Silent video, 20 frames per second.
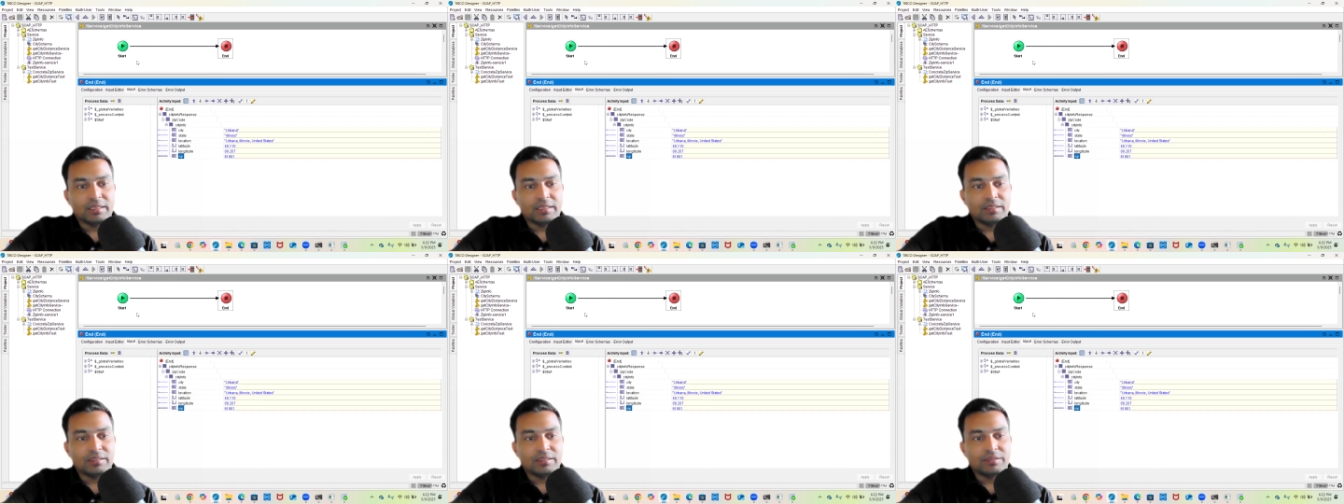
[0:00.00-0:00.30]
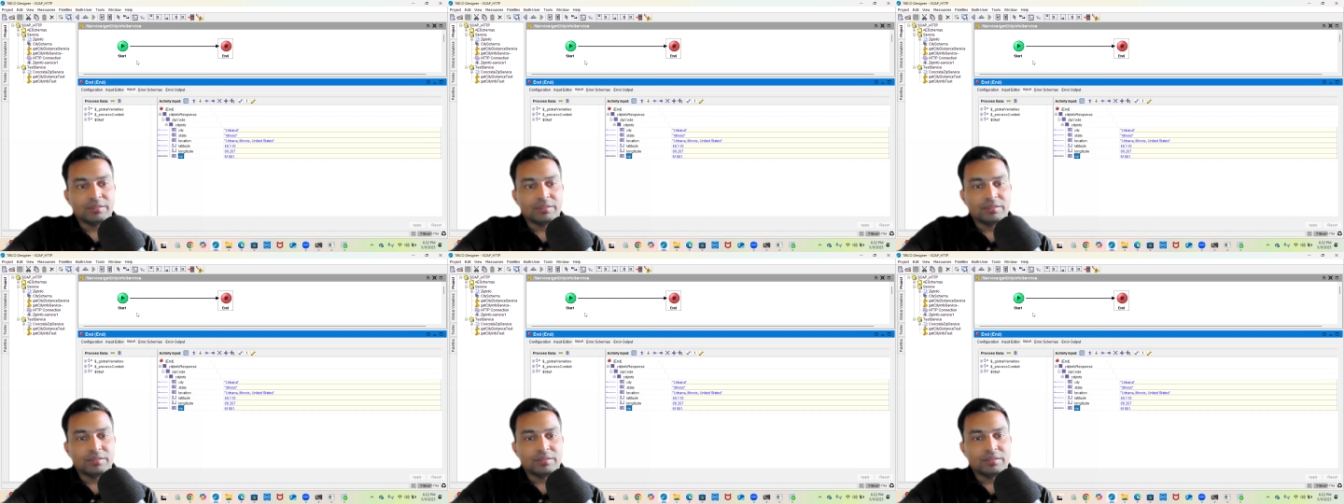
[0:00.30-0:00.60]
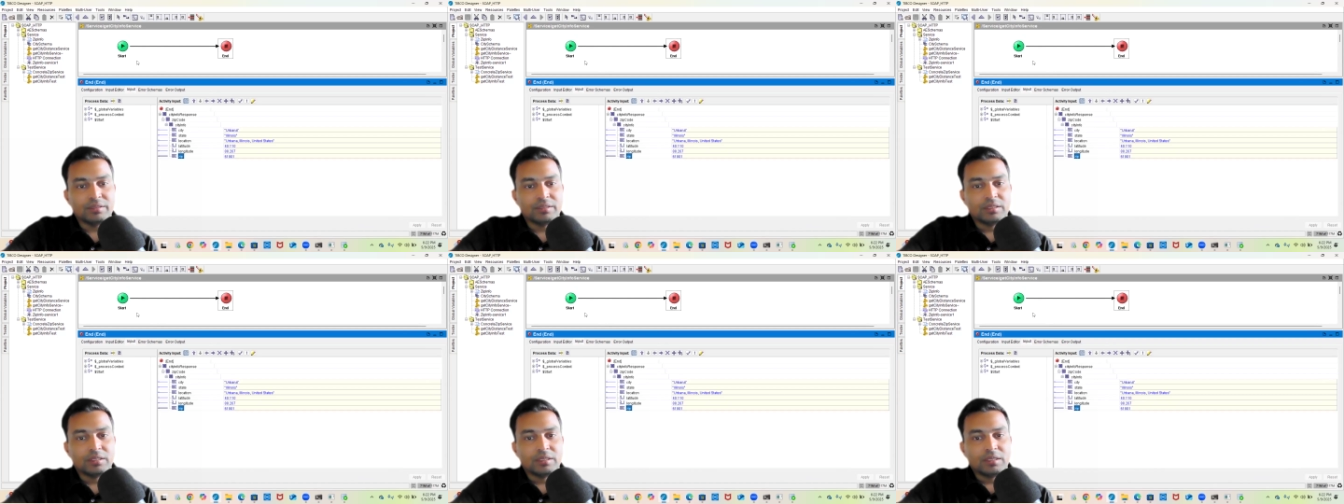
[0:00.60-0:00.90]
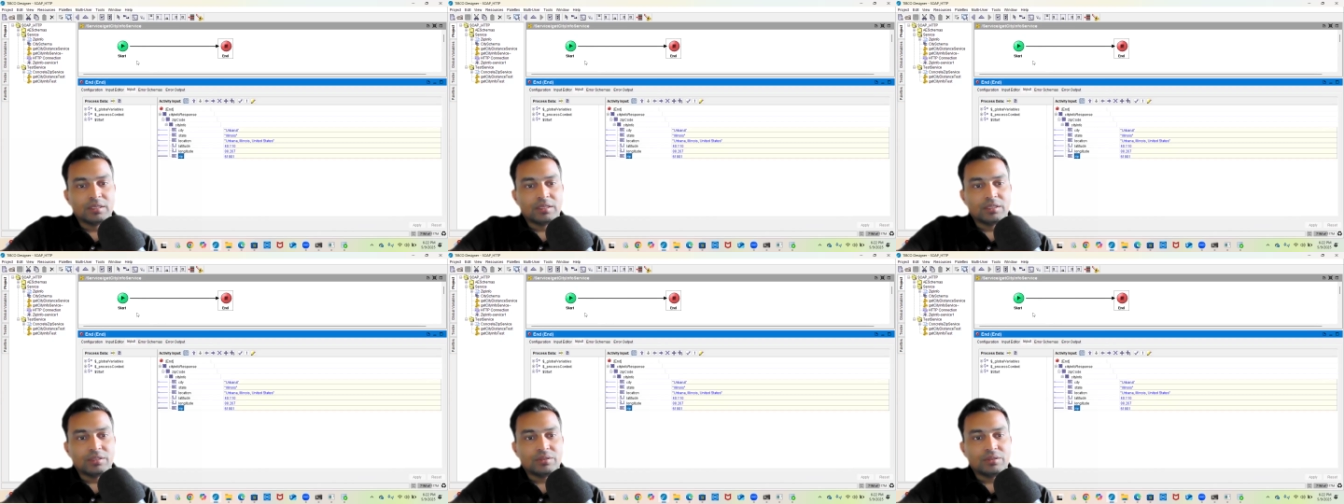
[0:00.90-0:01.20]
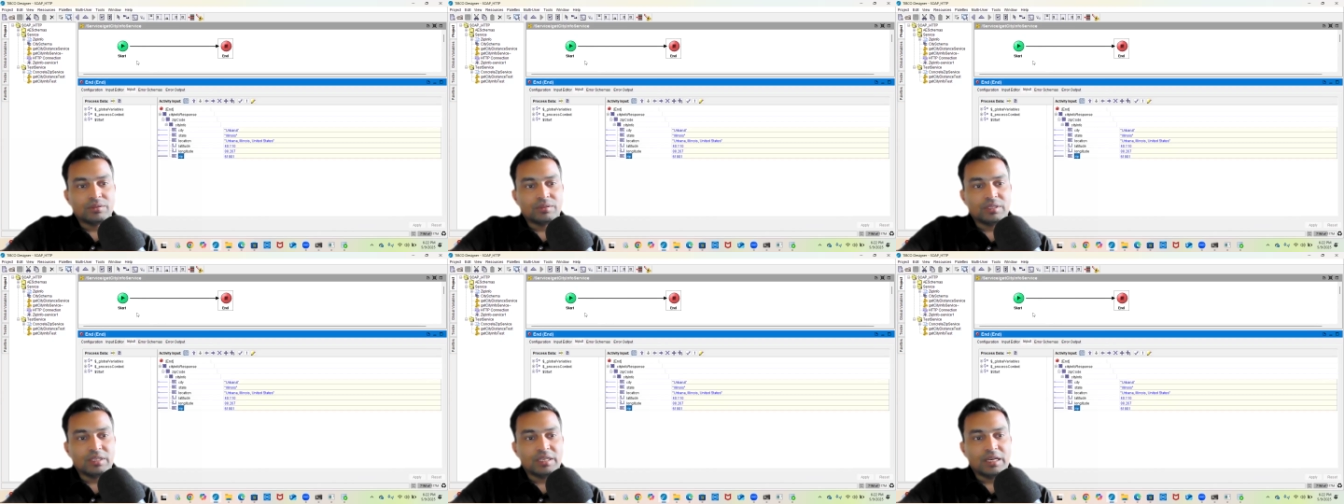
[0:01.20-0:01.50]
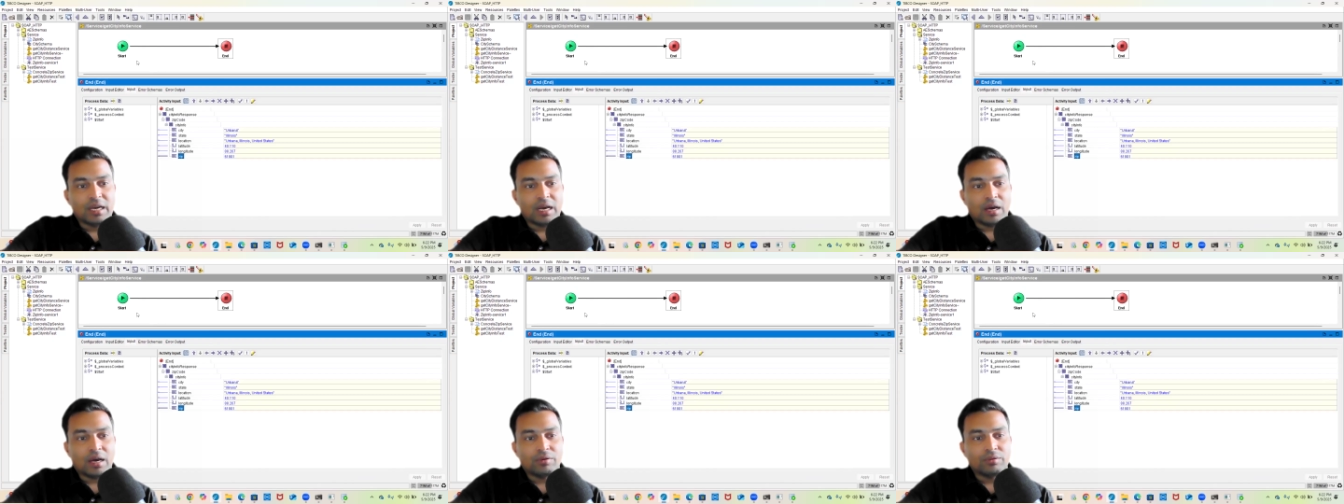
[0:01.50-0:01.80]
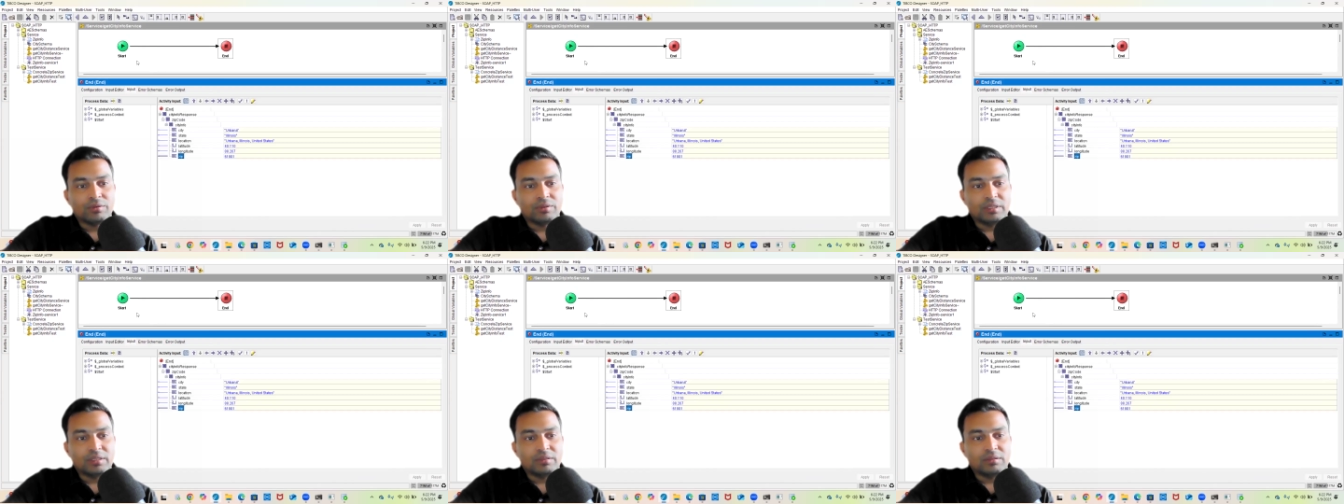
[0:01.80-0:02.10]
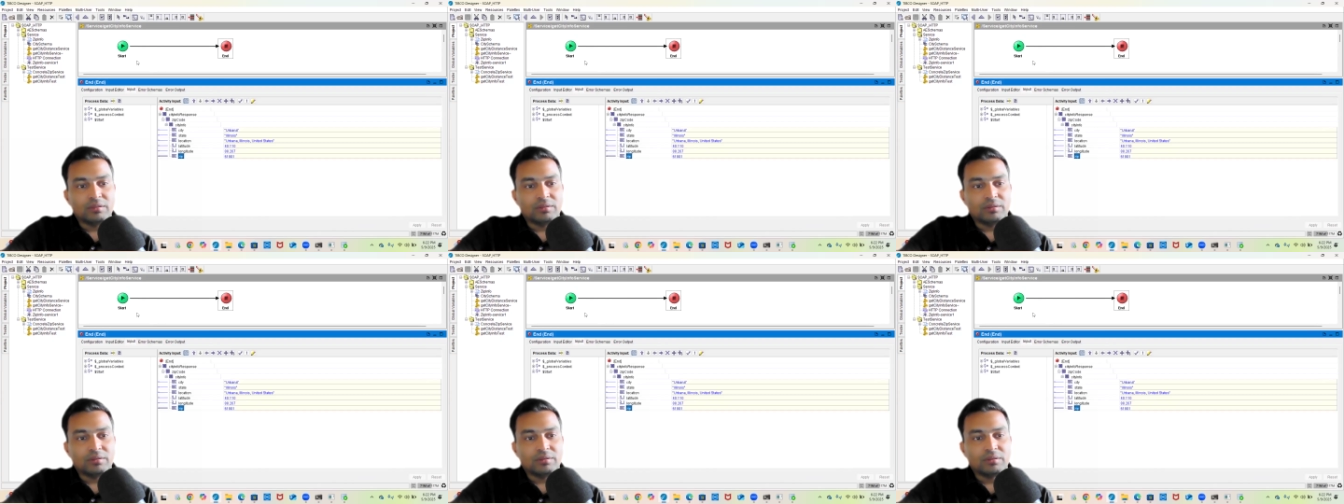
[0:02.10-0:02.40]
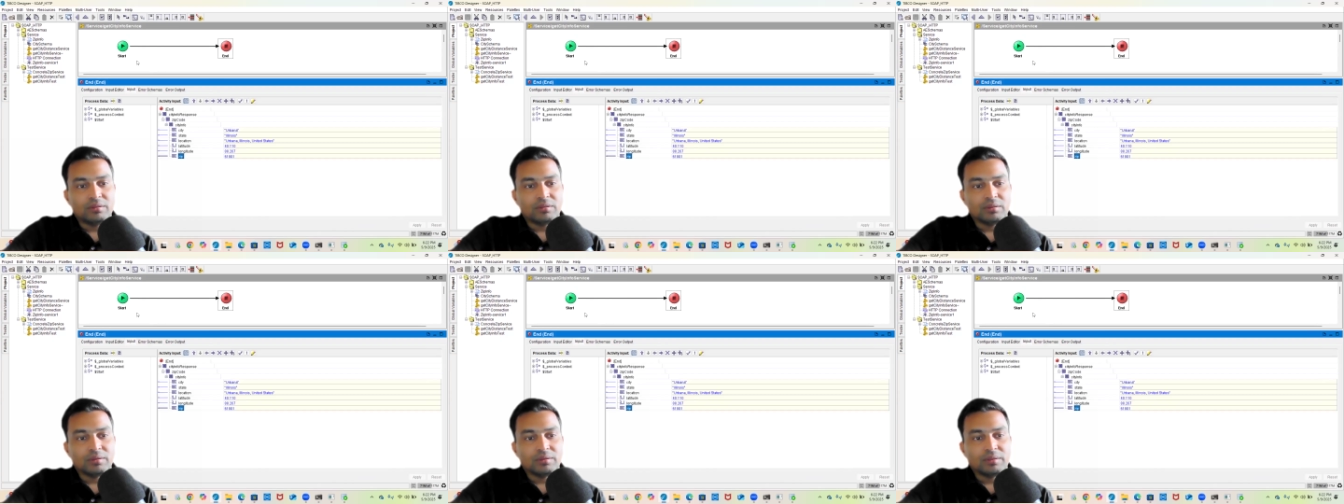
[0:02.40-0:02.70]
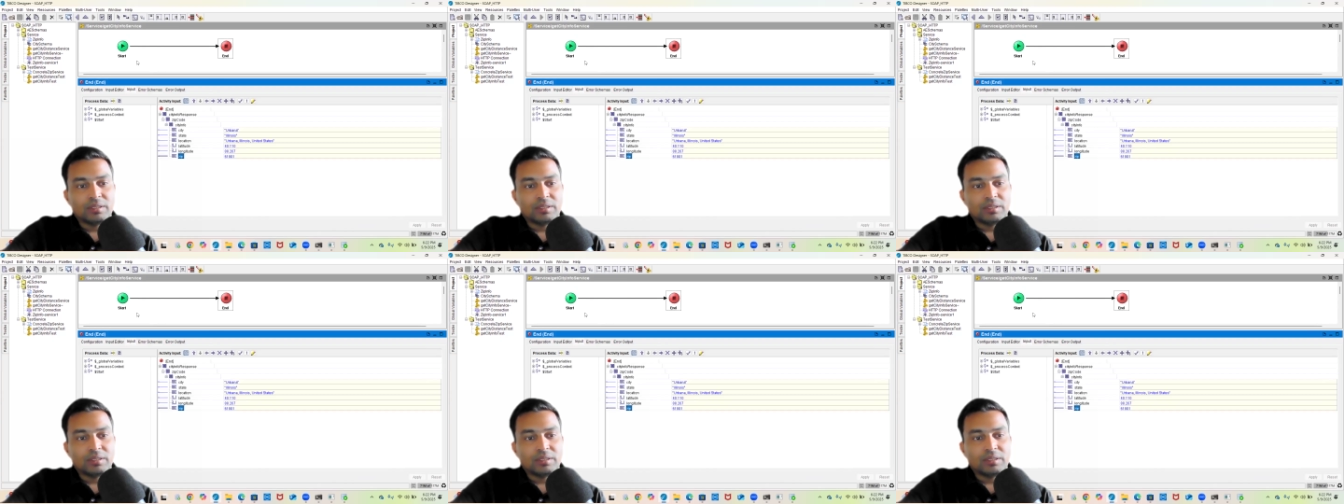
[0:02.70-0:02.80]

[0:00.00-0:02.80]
is to see how these